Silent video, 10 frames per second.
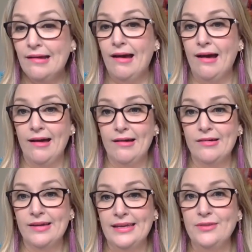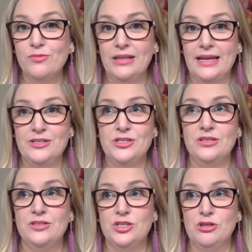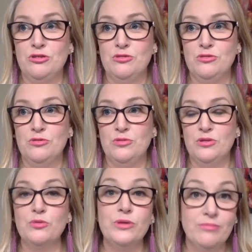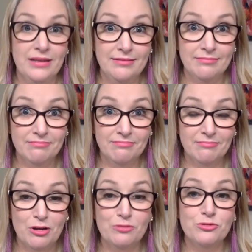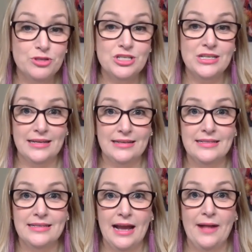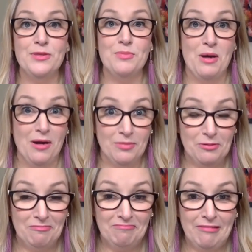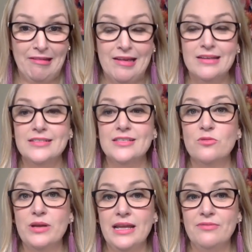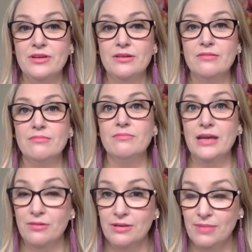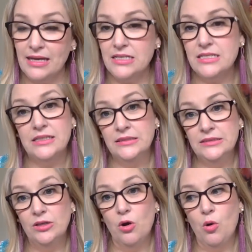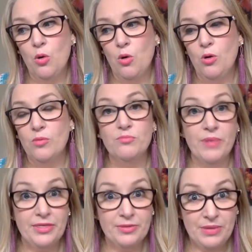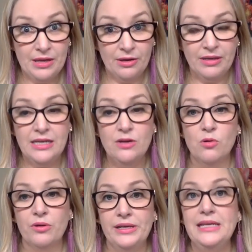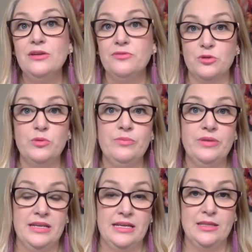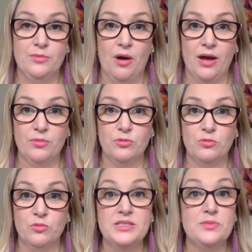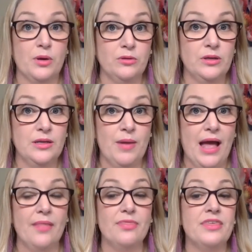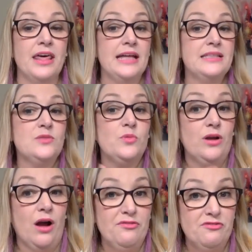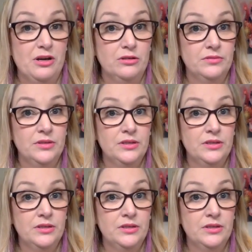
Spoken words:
in relation to the women of Christianity and the Bible. So whenever Mary Magdalene or Mother Mary or any of the women in the Bible were spoken about, that's when I felt